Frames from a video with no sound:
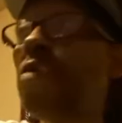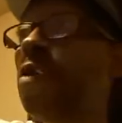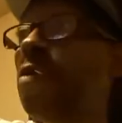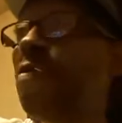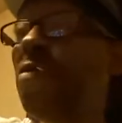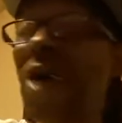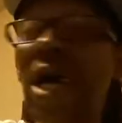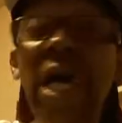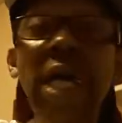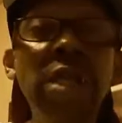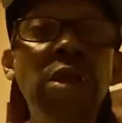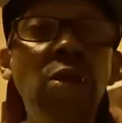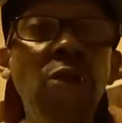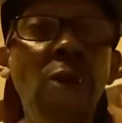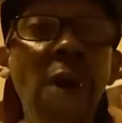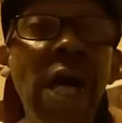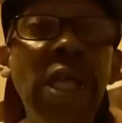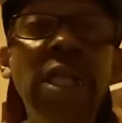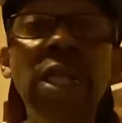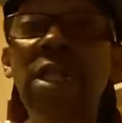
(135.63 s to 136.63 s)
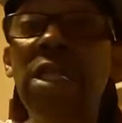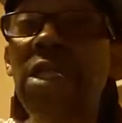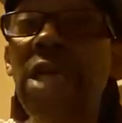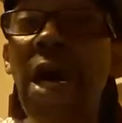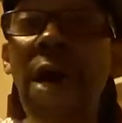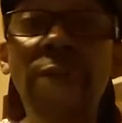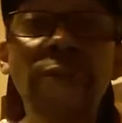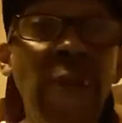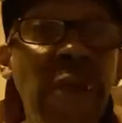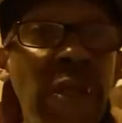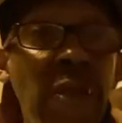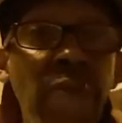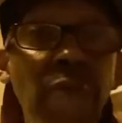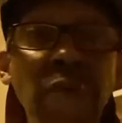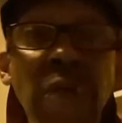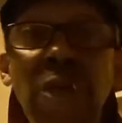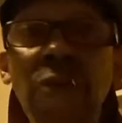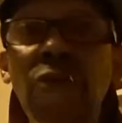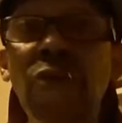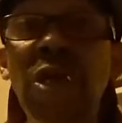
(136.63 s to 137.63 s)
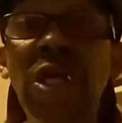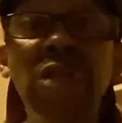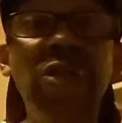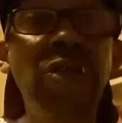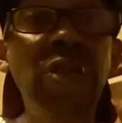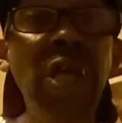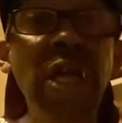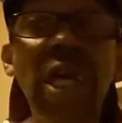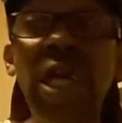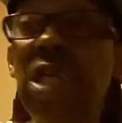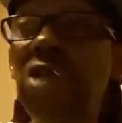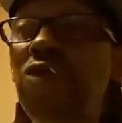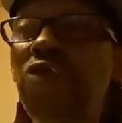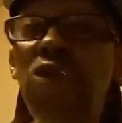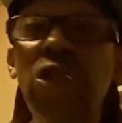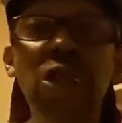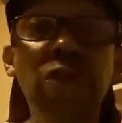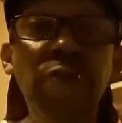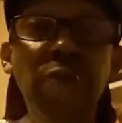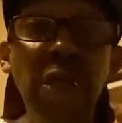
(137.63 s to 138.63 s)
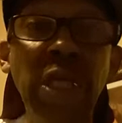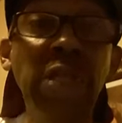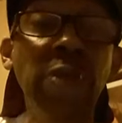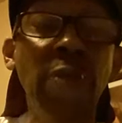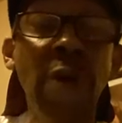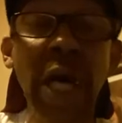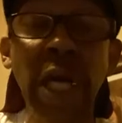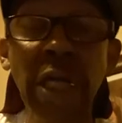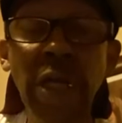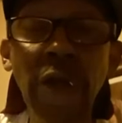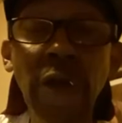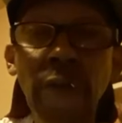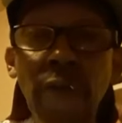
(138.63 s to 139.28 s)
man, throughout the South and the Midwest as we speak, man.